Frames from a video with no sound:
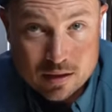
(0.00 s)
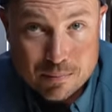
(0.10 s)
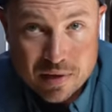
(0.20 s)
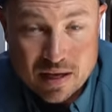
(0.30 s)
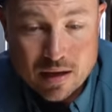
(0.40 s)
to
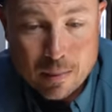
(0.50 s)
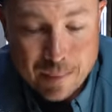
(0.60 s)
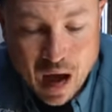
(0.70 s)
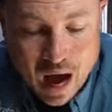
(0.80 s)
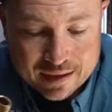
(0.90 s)
be
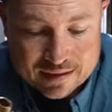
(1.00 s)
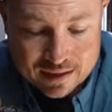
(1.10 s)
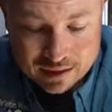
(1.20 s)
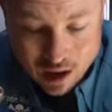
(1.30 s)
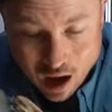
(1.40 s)

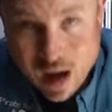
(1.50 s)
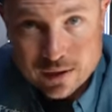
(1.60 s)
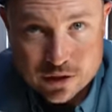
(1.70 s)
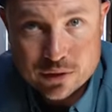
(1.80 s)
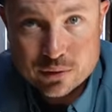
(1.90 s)
epoxied
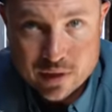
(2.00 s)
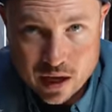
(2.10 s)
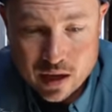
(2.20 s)
onto the